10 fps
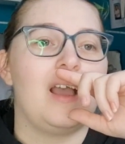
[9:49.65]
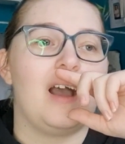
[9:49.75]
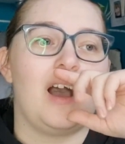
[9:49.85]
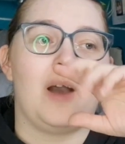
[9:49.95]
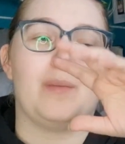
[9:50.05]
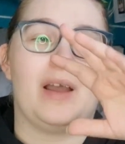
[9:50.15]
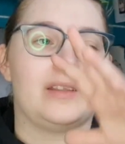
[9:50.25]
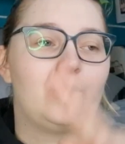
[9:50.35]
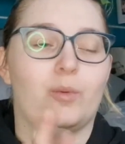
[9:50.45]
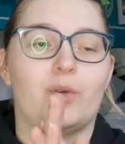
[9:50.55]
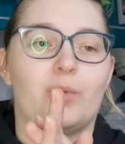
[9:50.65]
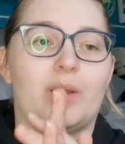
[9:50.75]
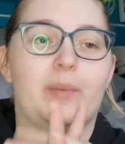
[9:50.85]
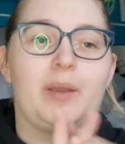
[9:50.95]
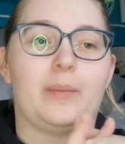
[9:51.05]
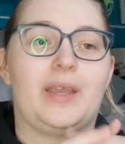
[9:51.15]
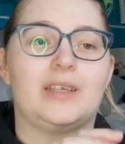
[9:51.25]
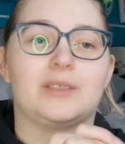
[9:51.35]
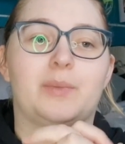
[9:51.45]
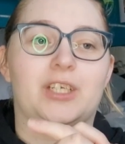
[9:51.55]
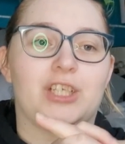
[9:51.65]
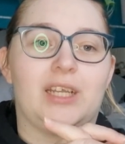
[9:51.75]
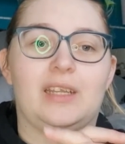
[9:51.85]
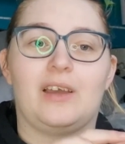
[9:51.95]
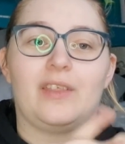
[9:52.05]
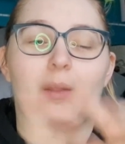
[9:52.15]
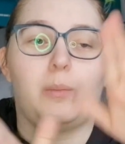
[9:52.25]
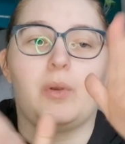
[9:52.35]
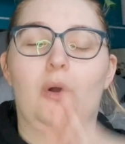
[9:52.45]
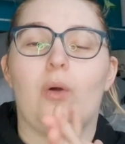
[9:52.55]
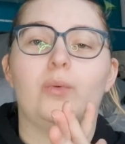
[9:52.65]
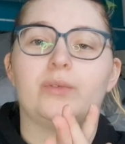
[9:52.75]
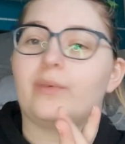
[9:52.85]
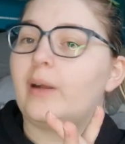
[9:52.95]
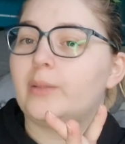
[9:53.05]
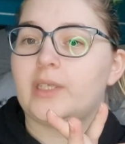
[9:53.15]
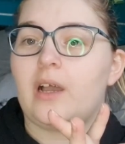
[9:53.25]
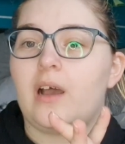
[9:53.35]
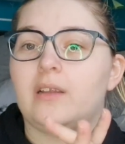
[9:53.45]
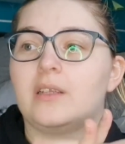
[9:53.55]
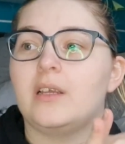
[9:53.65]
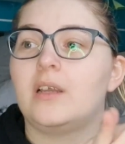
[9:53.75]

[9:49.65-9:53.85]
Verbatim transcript: And The Wall of Winnipeg and Me especially, like the plot was well done.